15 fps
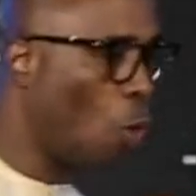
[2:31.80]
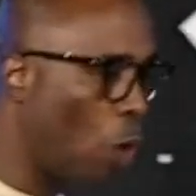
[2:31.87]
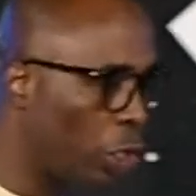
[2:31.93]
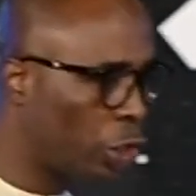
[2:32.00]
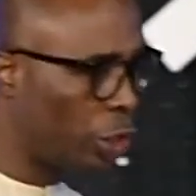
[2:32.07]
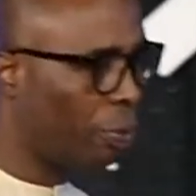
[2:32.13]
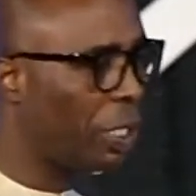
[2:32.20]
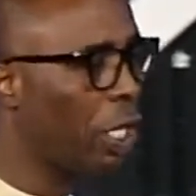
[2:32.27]
to
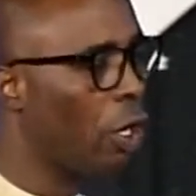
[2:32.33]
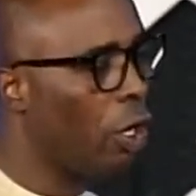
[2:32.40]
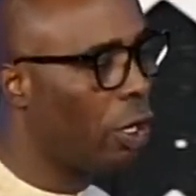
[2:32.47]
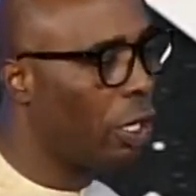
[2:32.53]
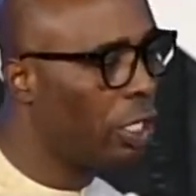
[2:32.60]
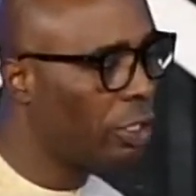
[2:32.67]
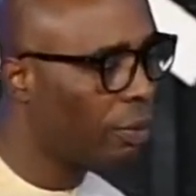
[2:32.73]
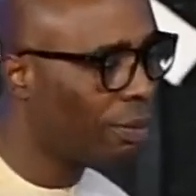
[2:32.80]
worship
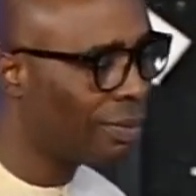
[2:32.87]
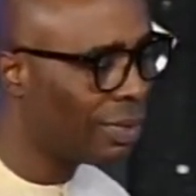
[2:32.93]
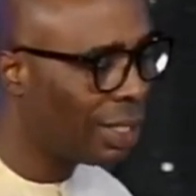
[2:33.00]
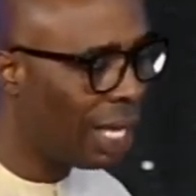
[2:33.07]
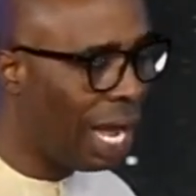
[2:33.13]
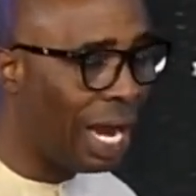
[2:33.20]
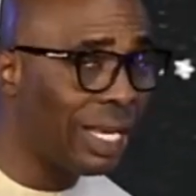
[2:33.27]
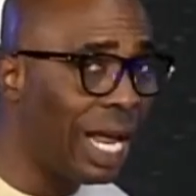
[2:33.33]
God
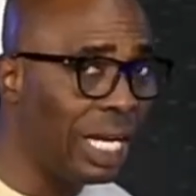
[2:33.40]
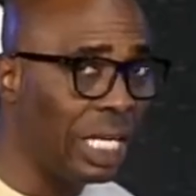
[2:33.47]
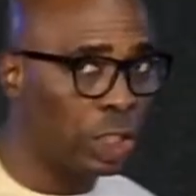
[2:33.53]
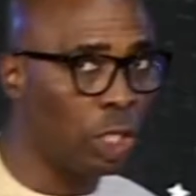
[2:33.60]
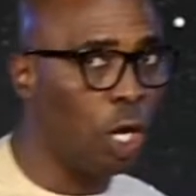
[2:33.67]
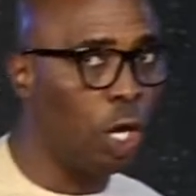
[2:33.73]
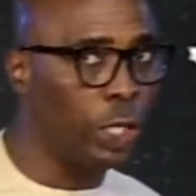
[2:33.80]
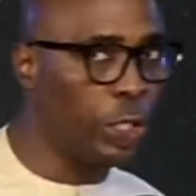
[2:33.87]
and that
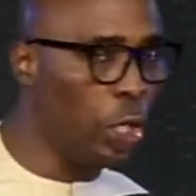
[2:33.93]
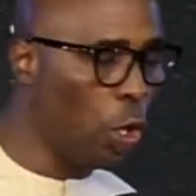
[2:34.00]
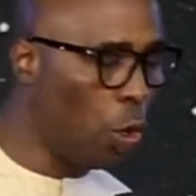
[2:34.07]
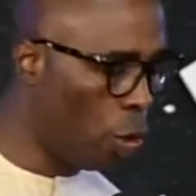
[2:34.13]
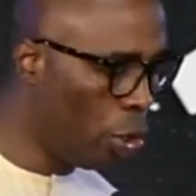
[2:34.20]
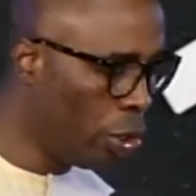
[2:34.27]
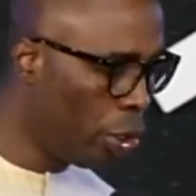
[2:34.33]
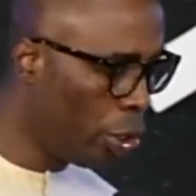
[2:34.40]
is all.
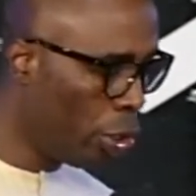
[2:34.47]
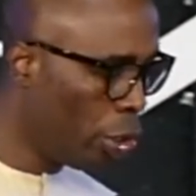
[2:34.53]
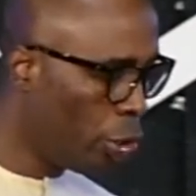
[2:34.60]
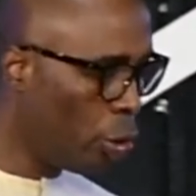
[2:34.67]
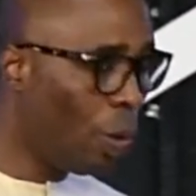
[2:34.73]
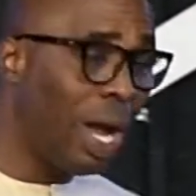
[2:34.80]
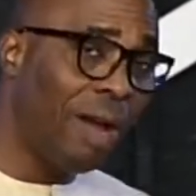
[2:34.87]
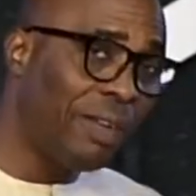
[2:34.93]
No,
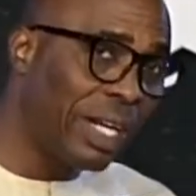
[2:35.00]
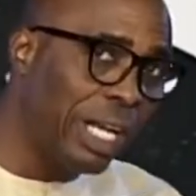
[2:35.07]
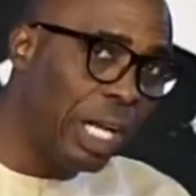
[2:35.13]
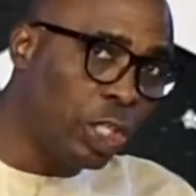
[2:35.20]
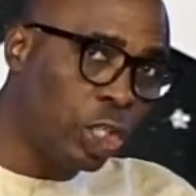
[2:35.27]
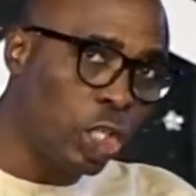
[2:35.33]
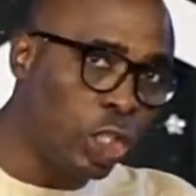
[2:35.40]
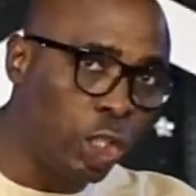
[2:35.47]
you have a
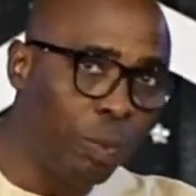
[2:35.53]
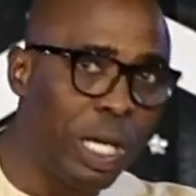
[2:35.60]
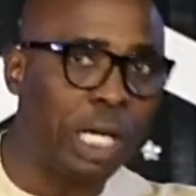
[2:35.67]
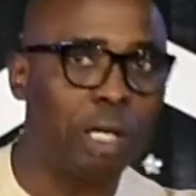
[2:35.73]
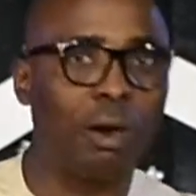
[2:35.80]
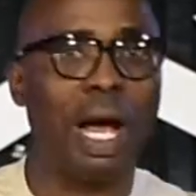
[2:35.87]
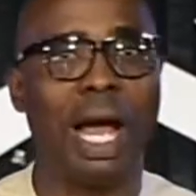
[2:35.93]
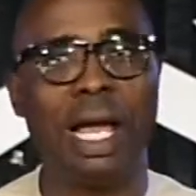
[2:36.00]
relationship
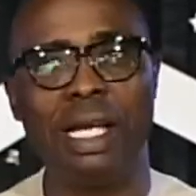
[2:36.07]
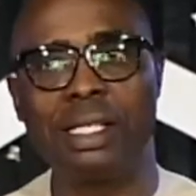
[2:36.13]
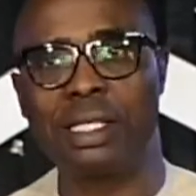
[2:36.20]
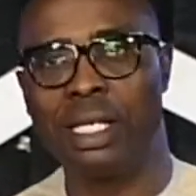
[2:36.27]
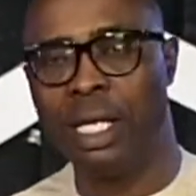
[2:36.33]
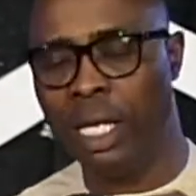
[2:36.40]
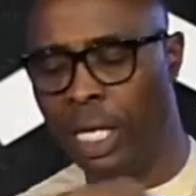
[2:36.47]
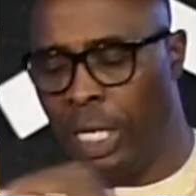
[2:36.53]
with
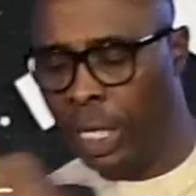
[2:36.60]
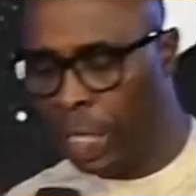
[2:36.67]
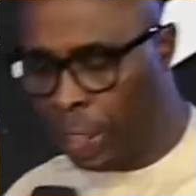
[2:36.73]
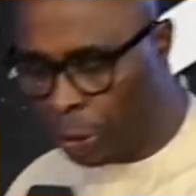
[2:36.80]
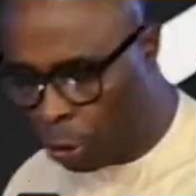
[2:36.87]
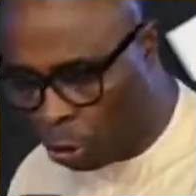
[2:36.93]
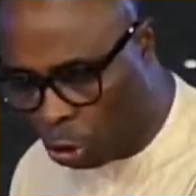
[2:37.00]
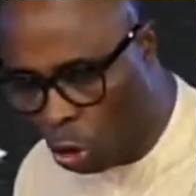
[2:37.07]
Christ,
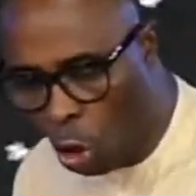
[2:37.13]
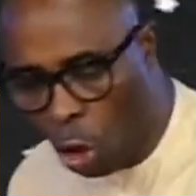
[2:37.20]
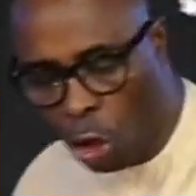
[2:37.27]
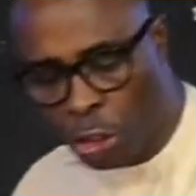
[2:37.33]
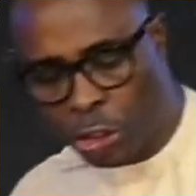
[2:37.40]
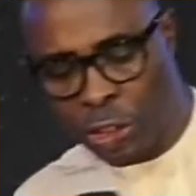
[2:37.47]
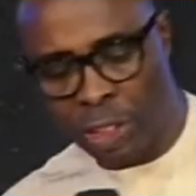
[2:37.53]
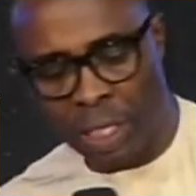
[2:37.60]
His
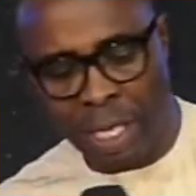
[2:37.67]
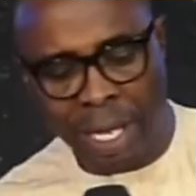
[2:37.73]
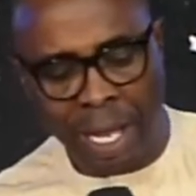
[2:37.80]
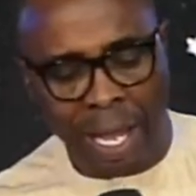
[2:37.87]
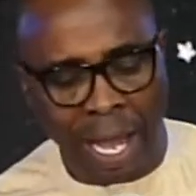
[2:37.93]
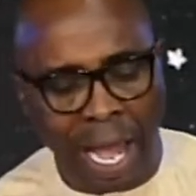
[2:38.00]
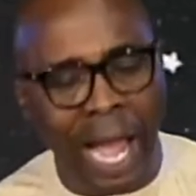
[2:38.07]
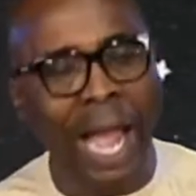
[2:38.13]
church,
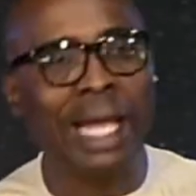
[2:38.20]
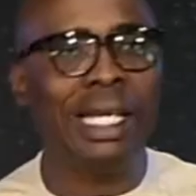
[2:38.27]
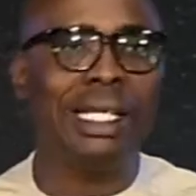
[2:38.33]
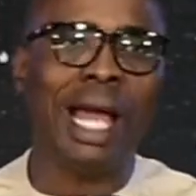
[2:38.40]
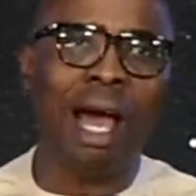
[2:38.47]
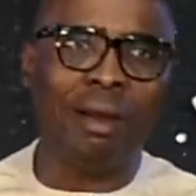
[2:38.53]
and in